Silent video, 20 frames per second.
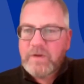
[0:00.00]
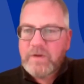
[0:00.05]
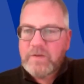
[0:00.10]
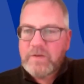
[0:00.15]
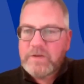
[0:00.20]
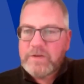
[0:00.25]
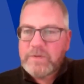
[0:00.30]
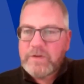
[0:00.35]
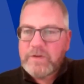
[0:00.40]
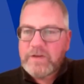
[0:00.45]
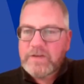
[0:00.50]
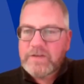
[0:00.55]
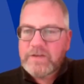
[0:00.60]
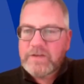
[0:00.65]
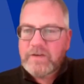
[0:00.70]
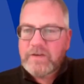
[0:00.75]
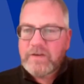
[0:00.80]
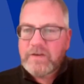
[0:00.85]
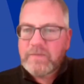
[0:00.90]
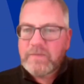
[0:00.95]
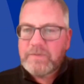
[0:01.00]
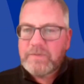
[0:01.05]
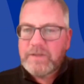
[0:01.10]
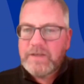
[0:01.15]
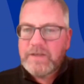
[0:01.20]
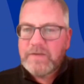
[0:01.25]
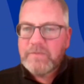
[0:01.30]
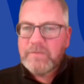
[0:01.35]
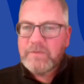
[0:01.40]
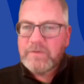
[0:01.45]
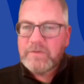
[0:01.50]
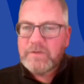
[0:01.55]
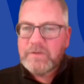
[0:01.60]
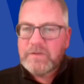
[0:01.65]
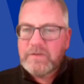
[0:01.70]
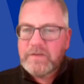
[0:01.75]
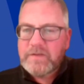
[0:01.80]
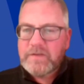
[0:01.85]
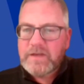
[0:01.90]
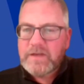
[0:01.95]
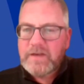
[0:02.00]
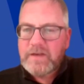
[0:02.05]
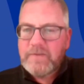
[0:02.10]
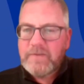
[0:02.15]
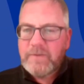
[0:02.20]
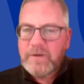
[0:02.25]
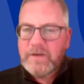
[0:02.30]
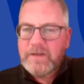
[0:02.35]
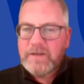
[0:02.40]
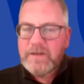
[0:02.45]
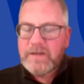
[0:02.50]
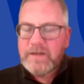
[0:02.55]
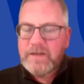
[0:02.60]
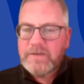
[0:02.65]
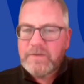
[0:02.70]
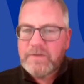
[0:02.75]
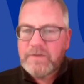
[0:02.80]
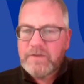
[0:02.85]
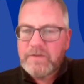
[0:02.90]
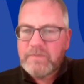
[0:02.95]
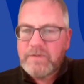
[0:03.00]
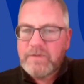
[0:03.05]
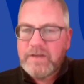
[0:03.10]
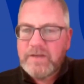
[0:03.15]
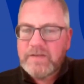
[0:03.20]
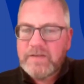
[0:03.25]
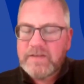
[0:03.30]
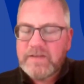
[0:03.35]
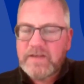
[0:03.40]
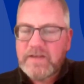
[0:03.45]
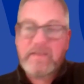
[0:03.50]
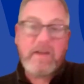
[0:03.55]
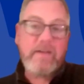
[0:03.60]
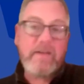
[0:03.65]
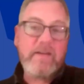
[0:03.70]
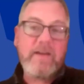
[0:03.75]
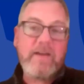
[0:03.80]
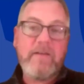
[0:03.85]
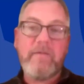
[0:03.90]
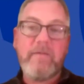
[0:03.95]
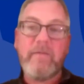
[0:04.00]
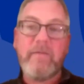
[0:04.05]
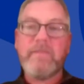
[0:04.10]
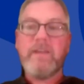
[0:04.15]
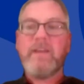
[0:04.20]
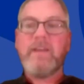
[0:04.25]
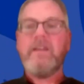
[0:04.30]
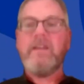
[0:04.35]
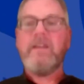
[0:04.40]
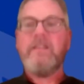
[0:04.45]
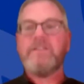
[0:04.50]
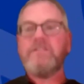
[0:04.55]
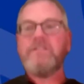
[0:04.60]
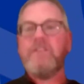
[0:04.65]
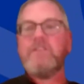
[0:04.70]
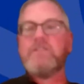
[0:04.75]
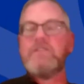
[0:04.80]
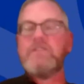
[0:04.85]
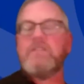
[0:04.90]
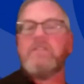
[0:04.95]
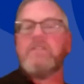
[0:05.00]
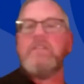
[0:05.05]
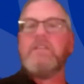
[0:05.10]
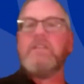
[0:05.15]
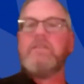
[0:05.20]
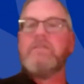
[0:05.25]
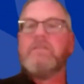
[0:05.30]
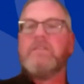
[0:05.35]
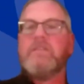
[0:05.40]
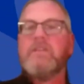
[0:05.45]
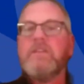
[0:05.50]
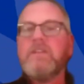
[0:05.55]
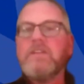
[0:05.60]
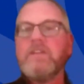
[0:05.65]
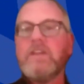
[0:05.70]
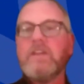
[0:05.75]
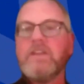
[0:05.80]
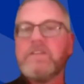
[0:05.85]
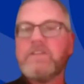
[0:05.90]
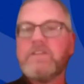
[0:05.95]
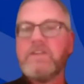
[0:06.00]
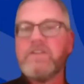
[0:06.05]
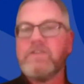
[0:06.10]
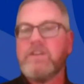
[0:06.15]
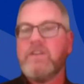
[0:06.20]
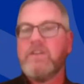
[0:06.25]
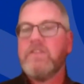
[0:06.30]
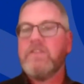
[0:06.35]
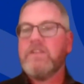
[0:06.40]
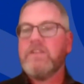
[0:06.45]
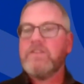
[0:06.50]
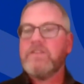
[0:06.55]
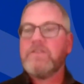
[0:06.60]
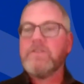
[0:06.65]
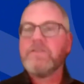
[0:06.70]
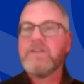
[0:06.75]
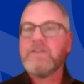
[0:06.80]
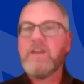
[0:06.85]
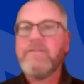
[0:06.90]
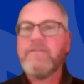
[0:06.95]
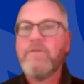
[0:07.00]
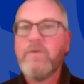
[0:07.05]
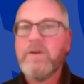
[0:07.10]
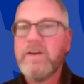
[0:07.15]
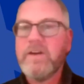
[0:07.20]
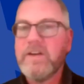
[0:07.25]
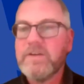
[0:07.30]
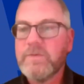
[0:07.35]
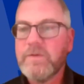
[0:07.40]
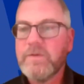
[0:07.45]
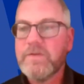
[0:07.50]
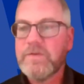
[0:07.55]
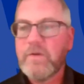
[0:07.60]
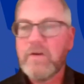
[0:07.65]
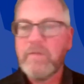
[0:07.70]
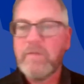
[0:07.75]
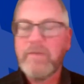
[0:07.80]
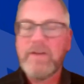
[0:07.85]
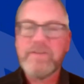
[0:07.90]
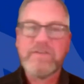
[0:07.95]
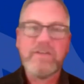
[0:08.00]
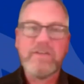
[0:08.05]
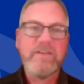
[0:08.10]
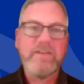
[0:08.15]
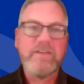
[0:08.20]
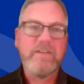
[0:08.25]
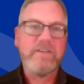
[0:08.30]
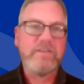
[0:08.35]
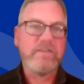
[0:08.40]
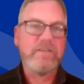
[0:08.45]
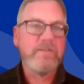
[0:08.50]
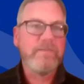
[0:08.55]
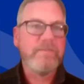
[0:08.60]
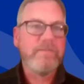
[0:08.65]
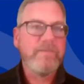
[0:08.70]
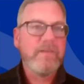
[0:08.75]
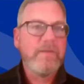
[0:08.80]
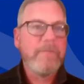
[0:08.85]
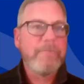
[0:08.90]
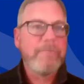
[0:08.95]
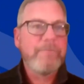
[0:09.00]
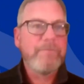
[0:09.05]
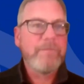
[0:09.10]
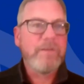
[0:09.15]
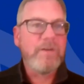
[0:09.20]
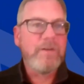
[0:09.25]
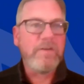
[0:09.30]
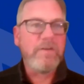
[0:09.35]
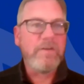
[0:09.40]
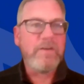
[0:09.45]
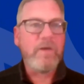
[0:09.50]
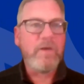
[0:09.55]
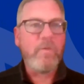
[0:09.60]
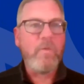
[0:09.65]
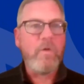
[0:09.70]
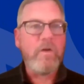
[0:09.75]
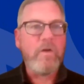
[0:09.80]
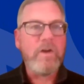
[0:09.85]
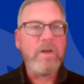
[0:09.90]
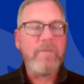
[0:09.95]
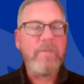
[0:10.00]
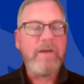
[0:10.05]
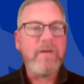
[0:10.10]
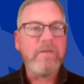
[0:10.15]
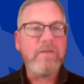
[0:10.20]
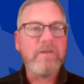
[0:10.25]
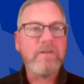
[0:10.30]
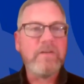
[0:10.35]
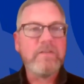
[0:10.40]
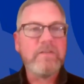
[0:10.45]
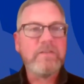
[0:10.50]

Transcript: when would you consider complete removal of the scaphoid non-union pieces? I, I, I'm thinking that's just the excision of the distal scaphoid, as we sort of mentioned. It's, you know, you get worried about